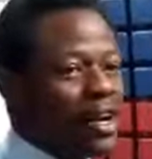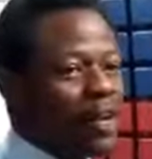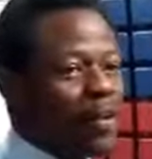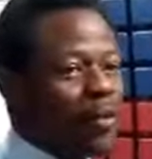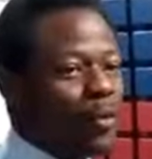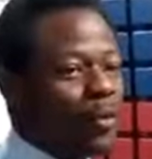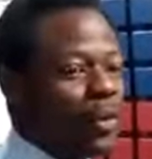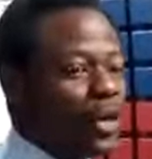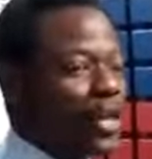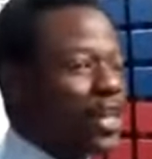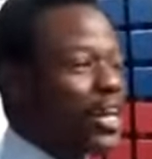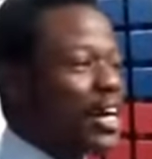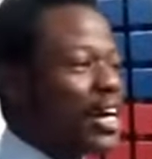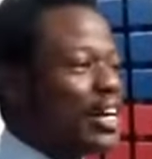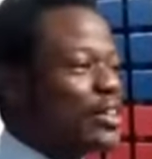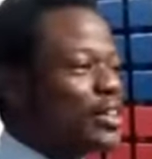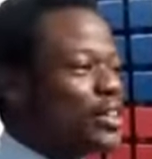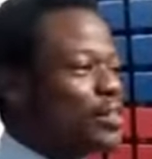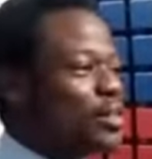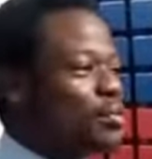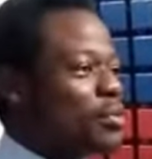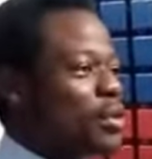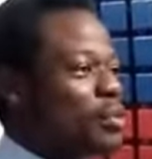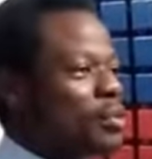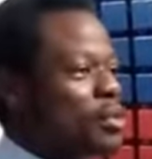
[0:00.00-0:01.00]
Well, I don't
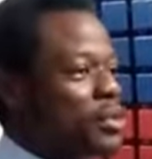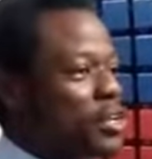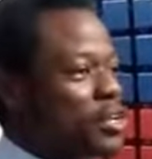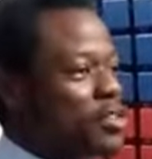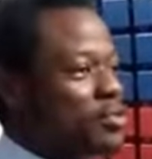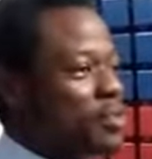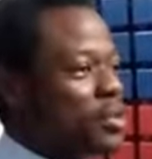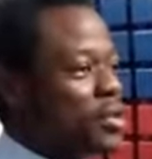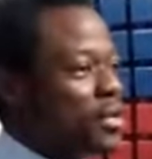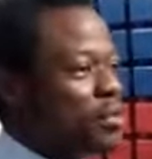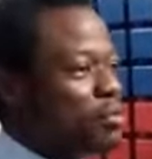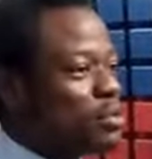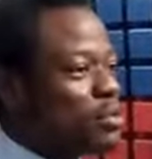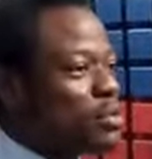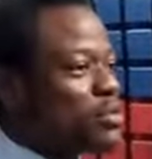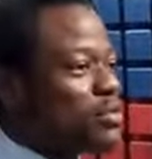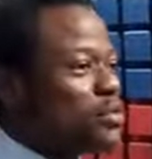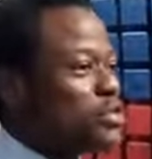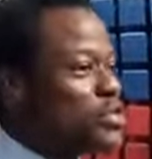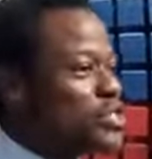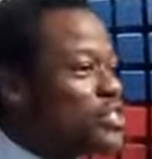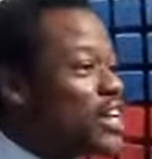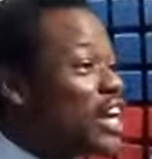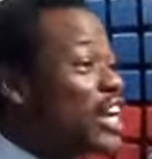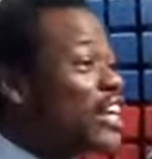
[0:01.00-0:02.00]
know, maybe they've been able to
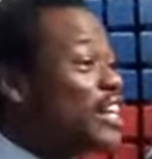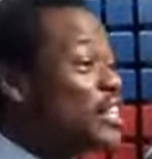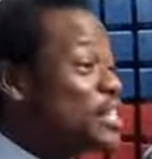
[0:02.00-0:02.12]
check